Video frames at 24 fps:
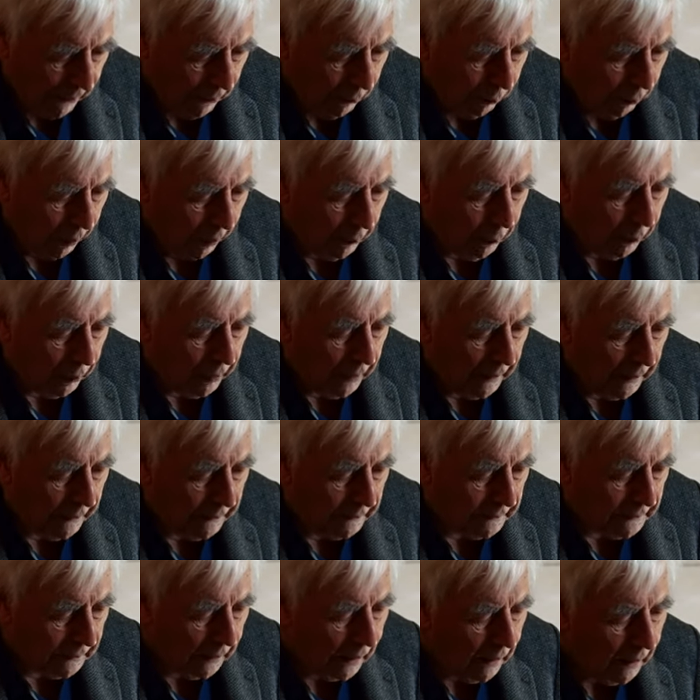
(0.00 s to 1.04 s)
When we're
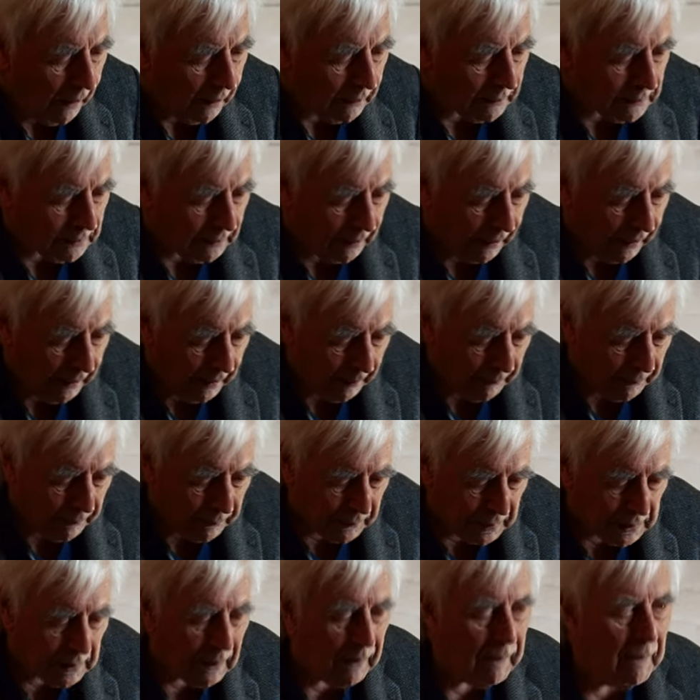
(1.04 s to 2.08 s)
in dark
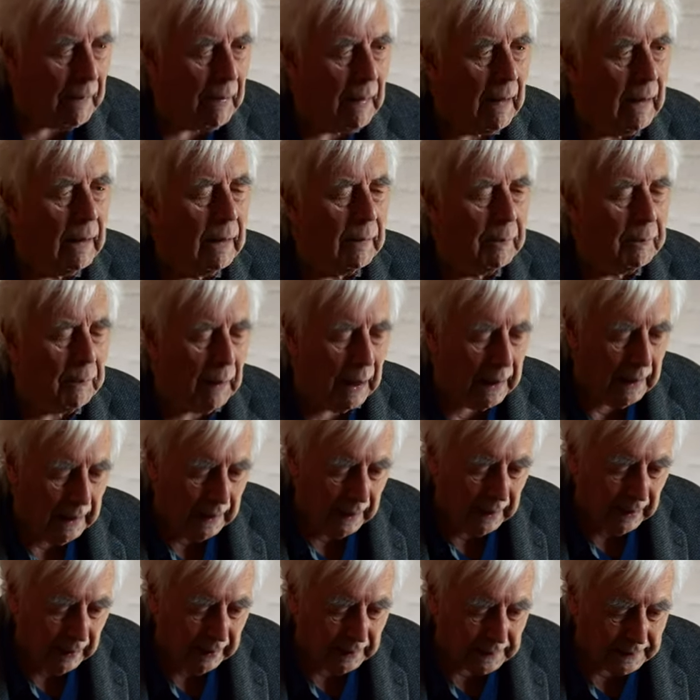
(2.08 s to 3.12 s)
times, may
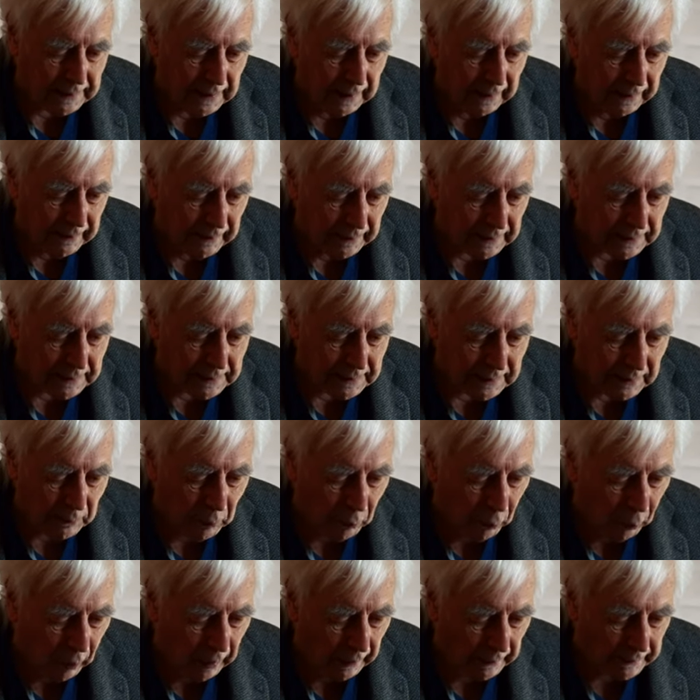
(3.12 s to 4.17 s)
he send us
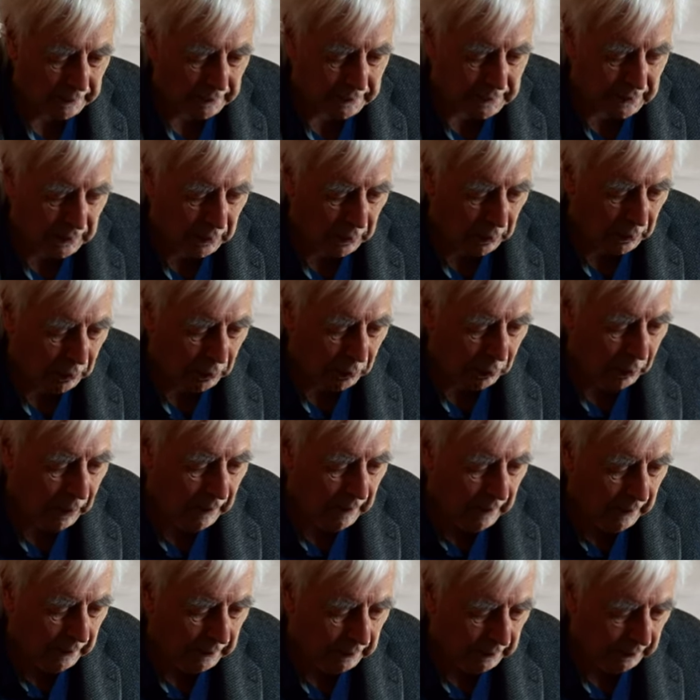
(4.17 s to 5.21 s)
ones who
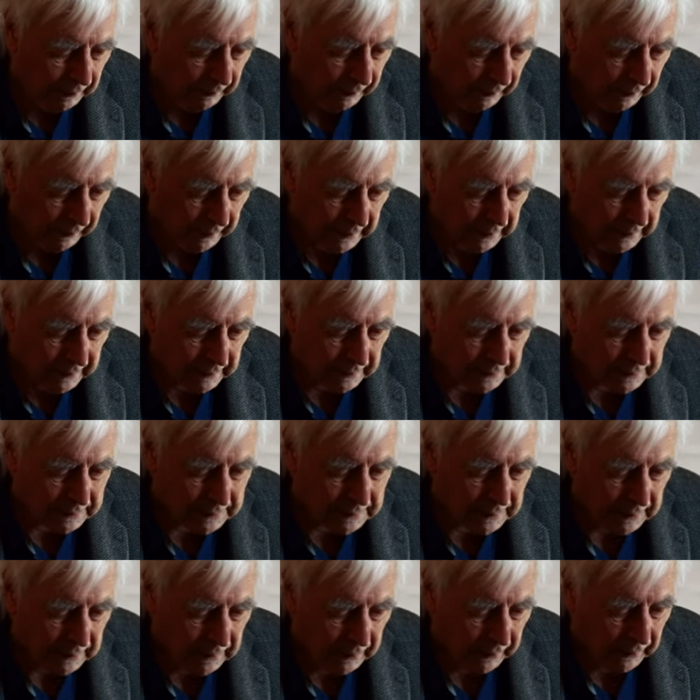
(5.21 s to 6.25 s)
can lead
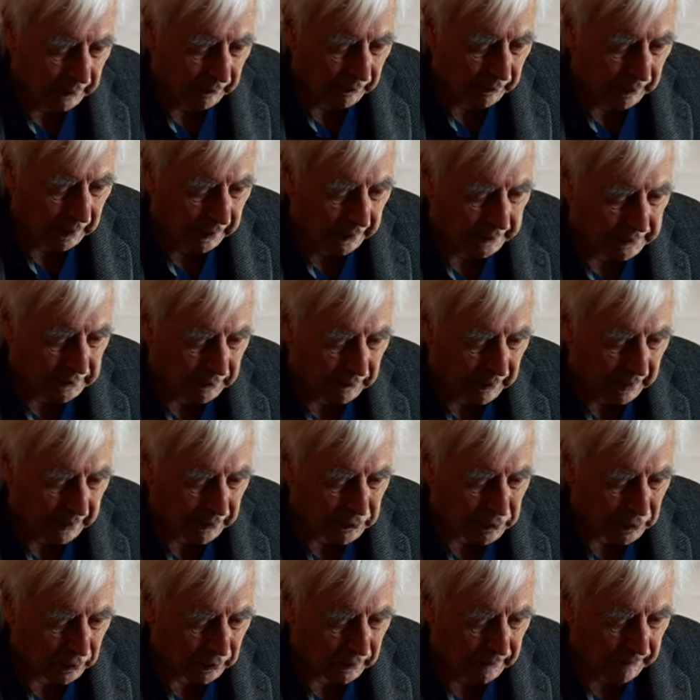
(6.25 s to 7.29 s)
us in the right
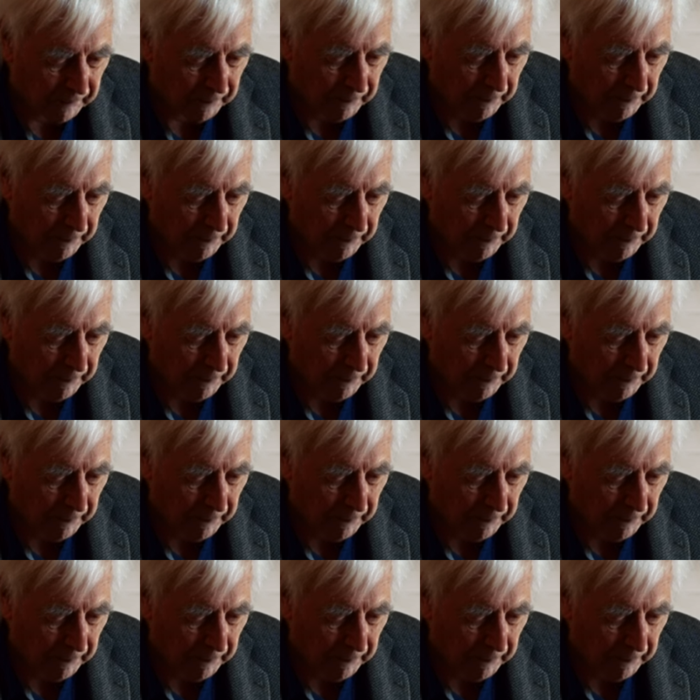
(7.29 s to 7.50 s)
direction.